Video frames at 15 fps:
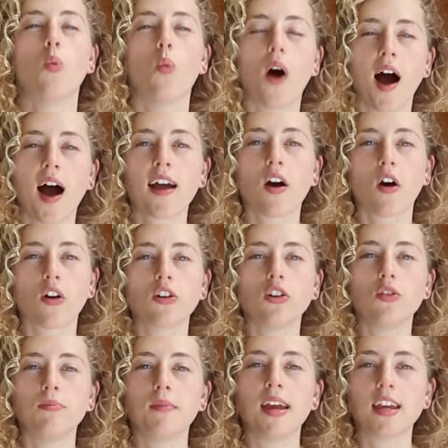Why are
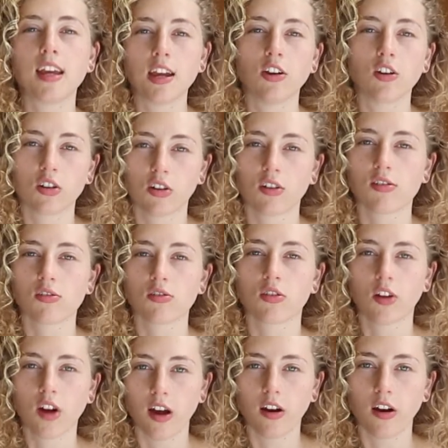you making your crystal
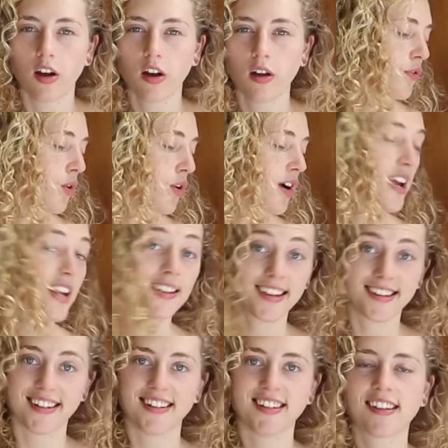grid? For
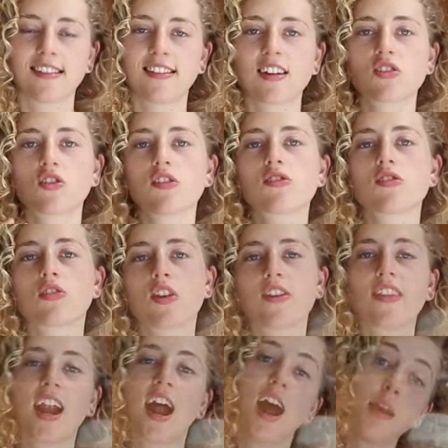instance, this crystal
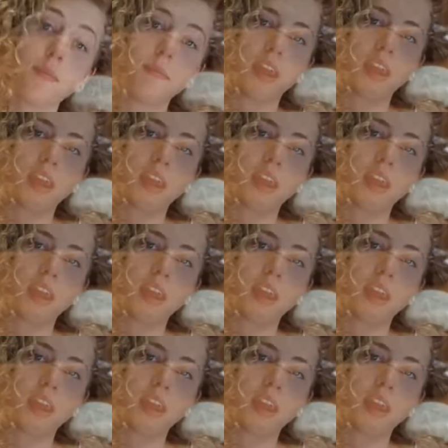grid that I'm